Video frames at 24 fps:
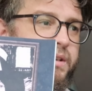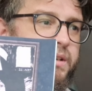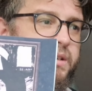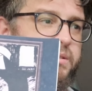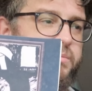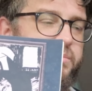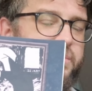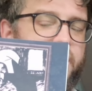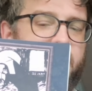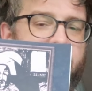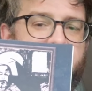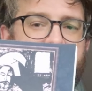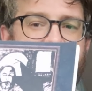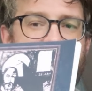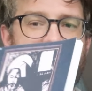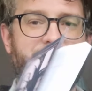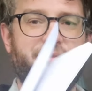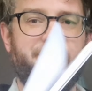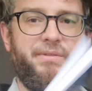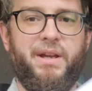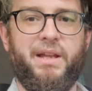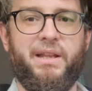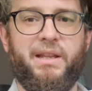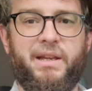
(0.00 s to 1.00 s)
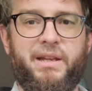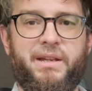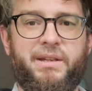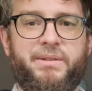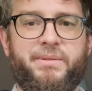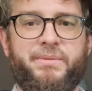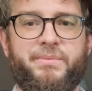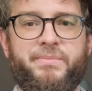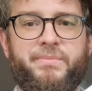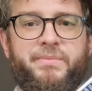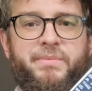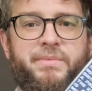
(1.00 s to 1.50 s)
It's my latest novella.
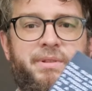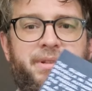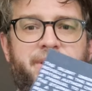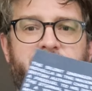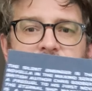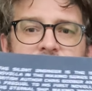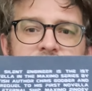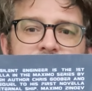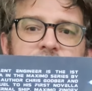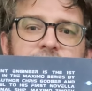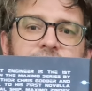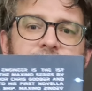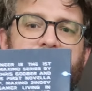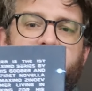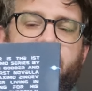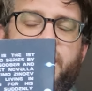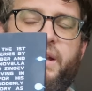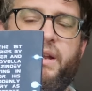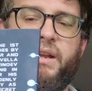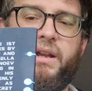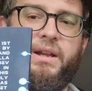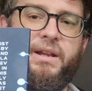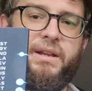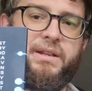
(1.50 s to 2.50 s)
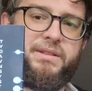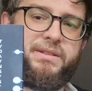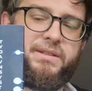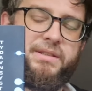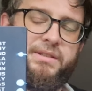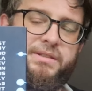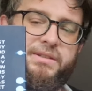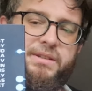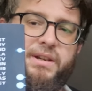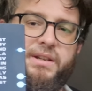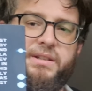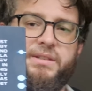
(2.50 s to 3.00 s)
Uh, it's a
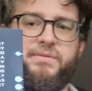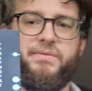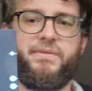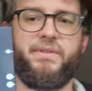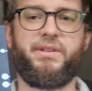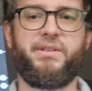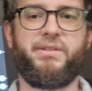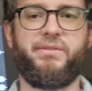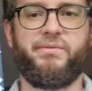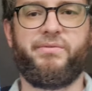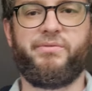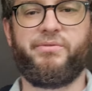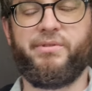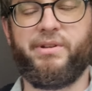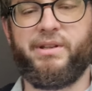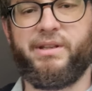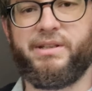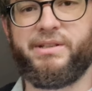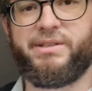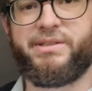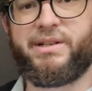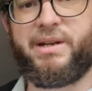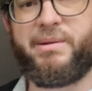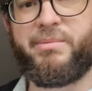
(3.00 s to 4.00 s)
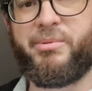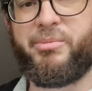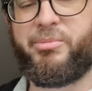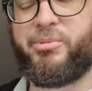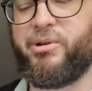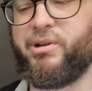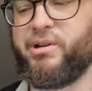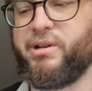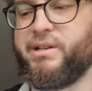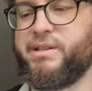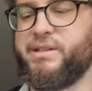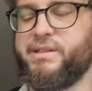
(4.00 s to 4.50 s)
science fiction thriller,
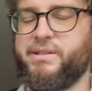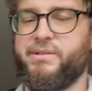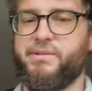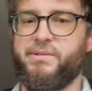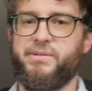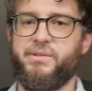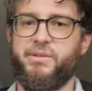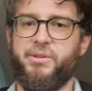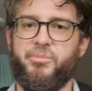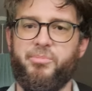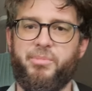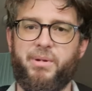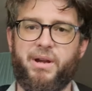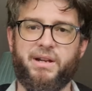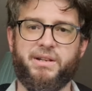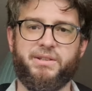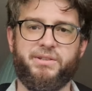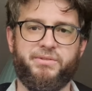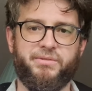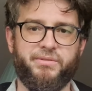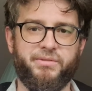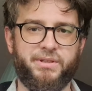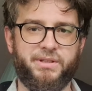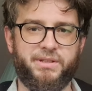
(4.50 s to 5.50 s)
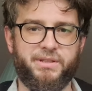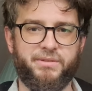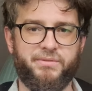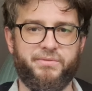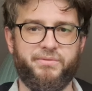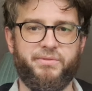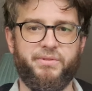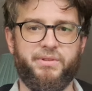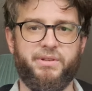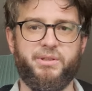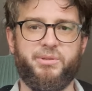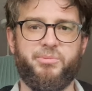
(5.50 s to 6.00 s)
cyberpunk. It's also the backstory to the
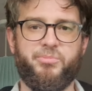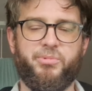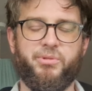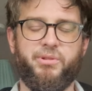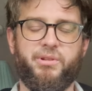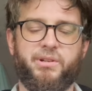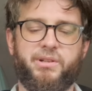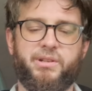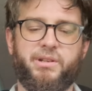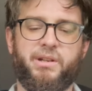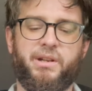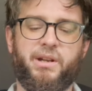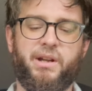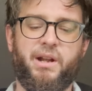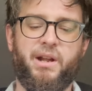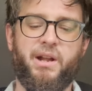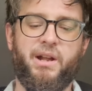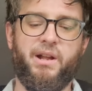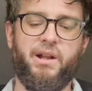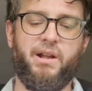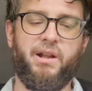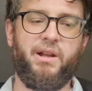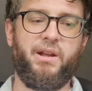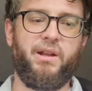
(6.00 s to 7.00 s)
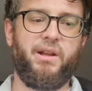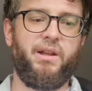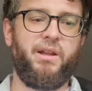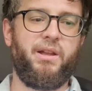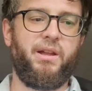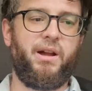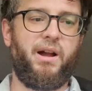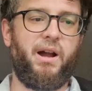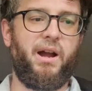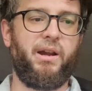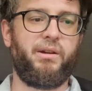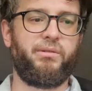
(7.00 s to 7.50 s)
first book
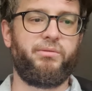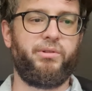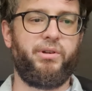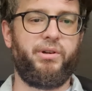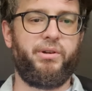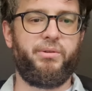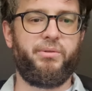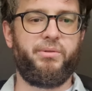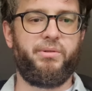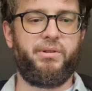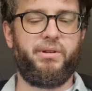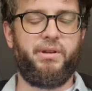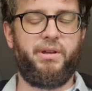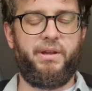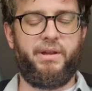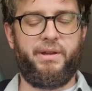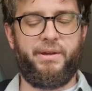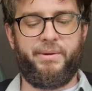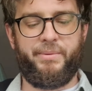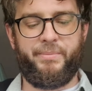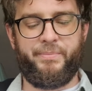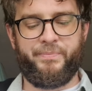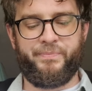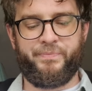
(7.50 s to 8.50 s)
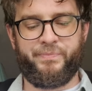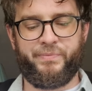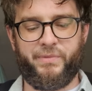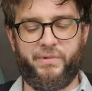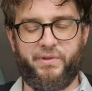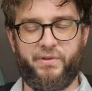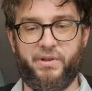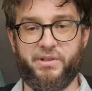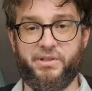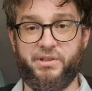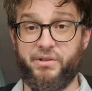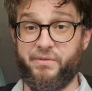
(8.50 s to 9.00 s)
I wrote, um, the
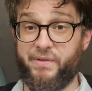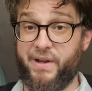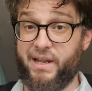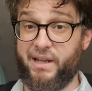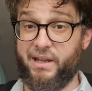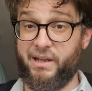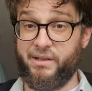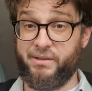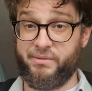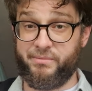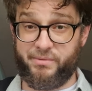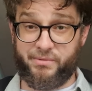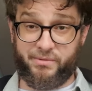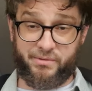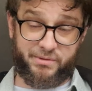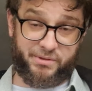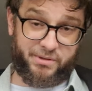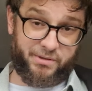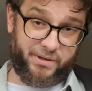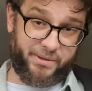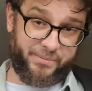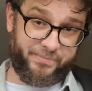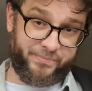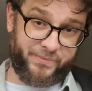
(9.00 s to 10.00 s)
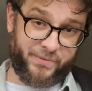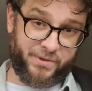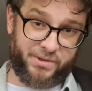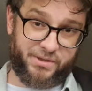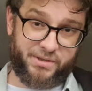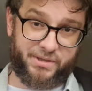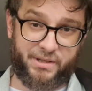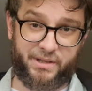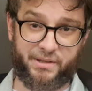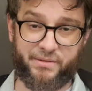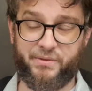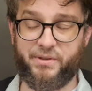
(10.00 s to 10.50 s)
first novella, sorry, I
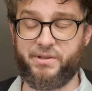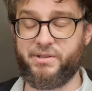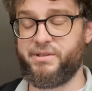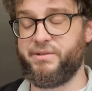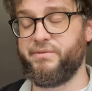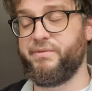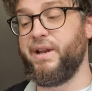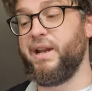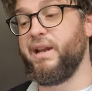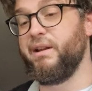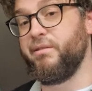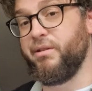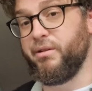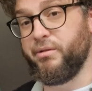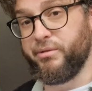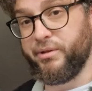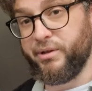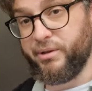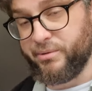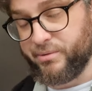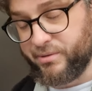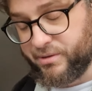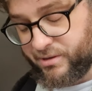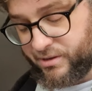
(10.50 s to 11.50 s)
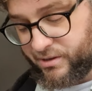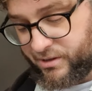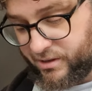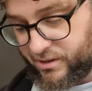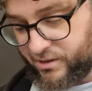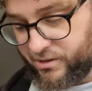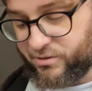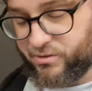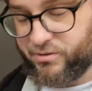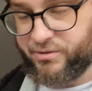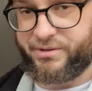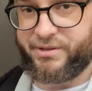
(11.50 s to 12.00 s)
should say the first novella I wrote
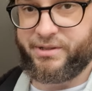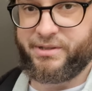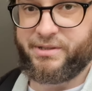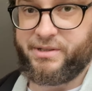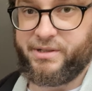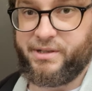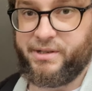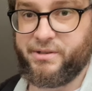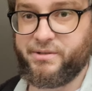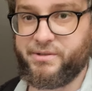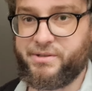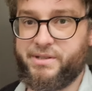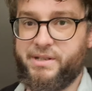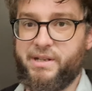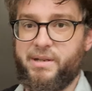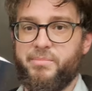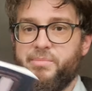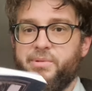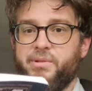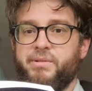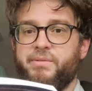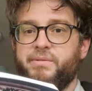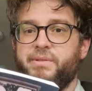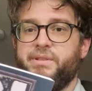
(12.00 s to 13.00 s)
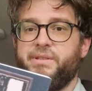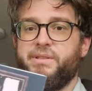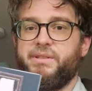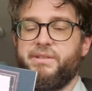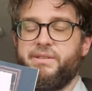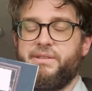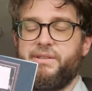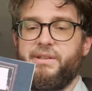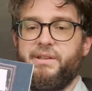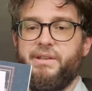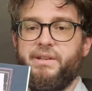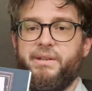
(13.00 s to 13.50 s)
called The Eternal Ship. This
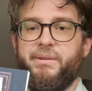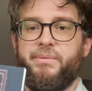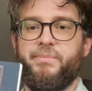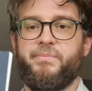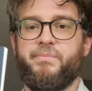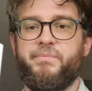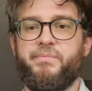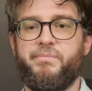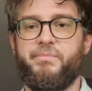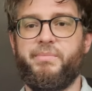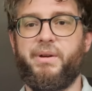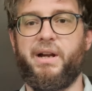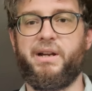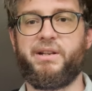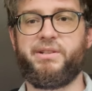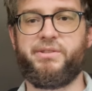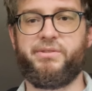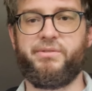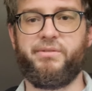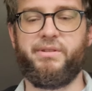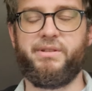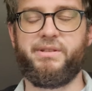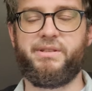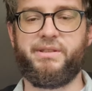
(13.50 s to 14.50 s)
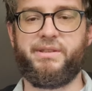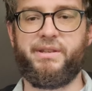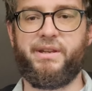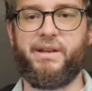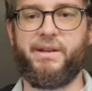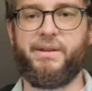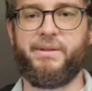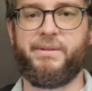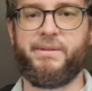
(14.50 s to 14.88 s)
is the backstory to that.